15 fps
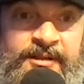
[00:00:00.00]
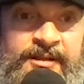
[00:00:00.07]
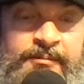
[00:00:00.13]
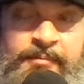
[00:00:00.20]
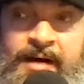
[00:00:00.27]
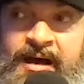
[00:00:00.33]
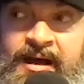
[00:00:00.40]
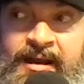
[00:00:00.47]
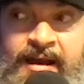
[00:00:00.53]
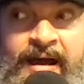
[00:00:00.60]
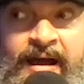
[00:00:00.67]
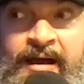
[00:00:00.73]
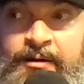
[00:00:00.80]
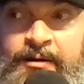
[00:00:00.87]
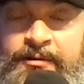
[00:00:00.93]
and buying a
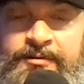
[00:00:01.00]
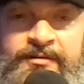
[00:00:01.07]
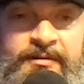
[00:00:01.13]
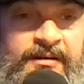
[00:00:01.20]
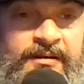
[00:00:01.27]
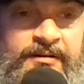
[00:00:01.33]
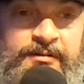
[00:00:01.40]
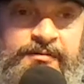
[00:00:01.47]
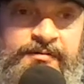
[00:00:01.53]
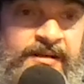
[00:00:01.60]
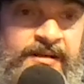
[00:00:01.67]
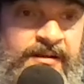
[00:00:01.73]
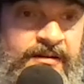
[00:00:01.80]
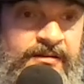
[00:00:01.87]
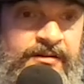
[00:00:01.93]
house and a new
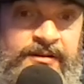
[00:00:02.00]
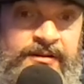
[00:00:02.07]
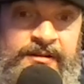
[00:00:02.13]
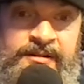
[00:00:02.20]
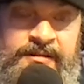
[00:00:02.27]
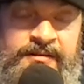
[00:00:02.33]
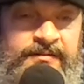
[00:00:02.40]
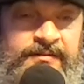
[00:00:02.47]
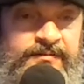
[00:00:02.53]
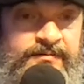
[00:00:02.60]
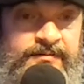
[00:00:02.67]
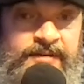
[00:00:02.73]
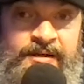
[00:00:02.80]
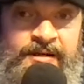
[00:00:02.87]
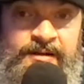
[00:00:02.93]
vehicle and
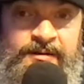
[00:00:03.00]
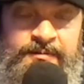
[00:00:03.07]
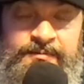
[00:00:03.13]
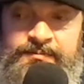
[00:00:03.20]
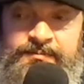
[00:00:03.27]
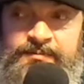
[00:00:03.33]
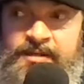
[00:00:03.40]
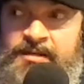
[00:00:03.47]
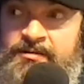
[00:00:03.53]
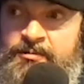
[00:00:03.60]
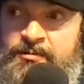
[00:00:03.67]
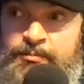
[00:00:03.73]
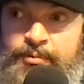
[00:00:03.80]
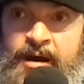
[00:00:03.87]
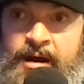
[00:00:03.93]
you know getting
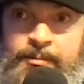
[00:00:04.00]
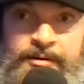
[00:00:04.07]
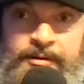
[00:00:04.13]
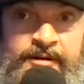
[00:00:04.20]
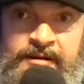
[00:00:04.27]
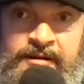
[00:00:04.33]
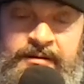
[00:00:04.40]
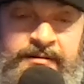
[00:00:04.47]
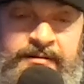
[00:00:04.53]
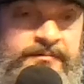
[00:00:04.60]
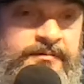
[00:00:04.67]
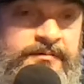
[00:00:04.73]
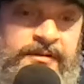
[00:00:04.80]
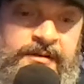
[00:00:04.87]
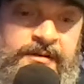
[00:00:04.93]
some property and
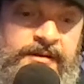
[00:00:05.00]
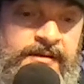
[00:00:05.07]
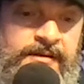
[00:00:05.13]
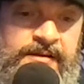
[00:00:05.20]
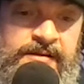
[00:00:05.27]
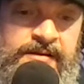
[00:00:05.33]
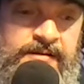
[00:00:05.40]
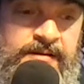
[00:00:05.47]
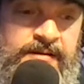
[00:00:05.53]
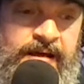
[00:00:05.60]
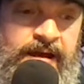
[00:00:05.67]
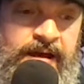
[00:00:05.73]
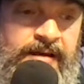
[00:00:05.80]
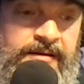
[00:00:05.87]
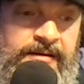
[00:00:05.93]

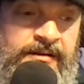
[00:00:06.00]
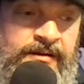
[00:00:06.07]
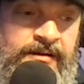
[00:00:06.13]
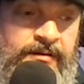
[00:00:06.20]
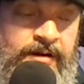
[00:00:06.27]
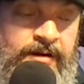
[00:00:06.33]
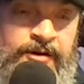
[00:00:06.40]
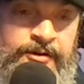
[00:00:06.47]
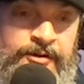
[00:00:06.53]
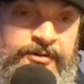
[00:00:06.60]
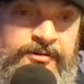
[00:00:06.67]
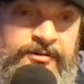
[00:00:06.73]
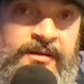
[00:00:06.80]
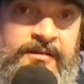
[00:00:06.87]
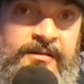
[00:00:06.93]
you know all
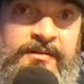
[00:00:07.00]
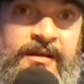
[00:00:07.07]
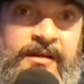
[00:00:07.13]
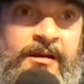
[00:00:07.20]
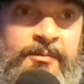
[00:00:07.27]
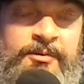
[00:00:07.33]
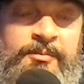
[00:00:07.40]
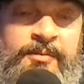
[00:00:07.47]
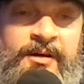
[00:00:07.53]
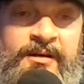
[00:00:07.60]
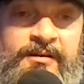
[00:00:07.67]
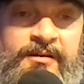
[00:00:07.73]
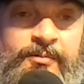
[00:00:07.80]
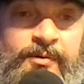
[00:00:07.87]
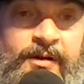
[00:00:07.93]
those things take up your
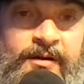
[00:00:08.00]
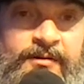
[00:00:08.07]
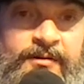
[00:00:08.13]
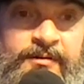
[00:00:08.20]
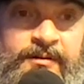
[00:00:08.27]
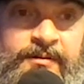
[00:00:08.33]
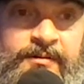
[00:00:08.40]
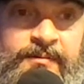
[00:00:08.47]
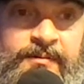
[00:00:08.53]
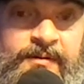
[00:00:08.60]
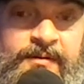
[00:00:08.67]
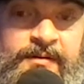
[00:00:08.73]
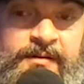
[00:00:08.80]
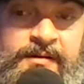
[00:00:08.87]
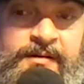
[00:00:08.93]
money as well. So
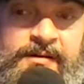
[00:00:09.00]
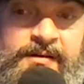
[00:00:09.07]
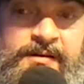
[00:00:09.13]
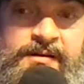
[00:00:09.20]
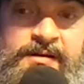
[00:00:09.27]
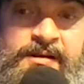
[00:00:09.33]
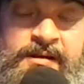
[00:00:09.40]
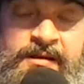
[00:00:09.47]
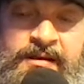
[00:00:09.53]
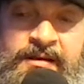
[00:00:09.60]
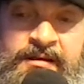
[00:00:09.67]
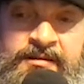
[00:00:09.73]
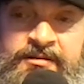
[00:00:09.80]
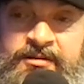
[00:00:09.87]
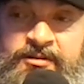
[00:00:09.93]
it,
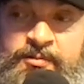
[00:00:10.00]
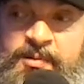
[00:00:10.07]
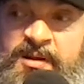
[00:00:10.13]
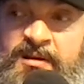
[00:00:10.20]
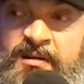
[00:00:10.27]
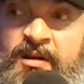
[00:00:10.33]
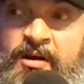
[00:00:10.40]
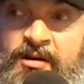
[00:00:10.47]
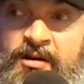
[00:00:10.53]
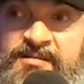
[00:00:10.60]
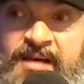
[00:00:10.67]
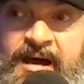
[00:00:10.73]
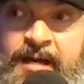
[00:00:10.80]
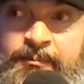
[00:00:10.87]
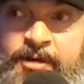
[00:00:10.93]
it's just been a long
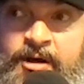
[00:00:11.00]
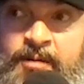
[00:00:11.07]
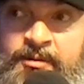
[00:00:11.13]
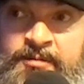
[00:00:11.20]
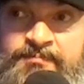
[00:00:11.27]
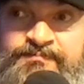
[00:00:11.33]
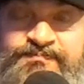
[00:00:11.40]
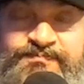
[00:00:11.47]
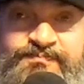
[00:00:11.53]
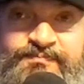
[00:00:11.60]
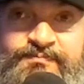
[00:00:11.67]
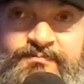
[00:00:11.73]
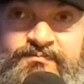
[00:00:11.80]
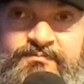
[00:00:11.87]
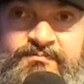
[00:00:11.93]
time coming.
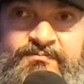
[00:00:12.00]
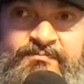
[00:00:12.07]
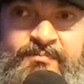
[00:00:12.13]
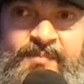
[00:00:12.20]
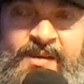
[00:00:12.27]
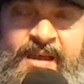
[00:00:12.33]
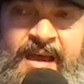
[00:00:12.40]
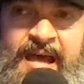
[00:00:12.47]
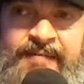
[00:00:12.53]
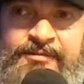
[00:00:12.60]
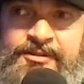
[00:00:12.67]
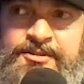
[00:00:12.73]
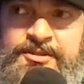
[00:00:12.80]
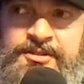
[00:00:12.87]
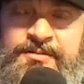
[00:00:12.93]

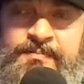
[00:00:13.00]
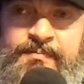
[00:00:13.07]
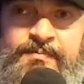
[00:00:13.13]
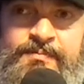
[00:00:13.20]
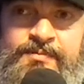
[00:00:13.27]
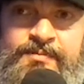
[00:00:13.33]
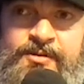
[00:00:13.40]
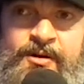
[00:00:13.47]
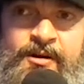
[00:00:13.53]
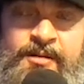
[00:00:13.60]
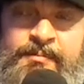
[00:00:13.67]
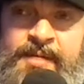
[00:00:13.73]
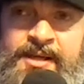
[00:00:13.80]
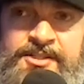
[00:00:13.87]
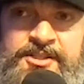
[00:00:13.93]
After she
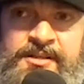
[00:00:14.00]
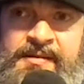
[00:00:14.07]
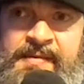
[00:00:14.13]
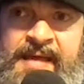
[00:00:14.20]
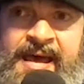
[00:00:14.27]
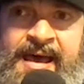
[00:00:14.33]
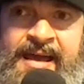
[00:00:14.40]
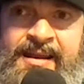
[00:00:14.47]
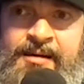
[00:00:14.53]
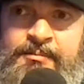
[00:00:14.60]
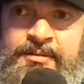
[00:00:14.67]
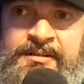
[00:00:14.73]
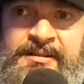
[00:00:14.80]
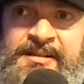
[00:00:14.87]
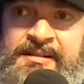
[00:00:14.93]
started mentioning that, I
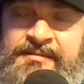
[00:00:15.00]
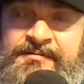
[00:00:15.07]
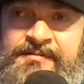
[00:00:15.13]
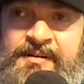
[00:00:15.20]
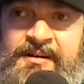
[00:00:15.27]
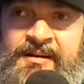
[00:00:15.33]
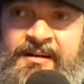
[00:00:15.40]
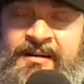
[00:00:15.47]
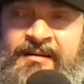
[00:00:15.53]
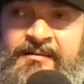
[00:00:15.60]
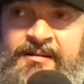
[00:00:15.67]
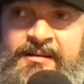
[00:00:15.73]
believe uh,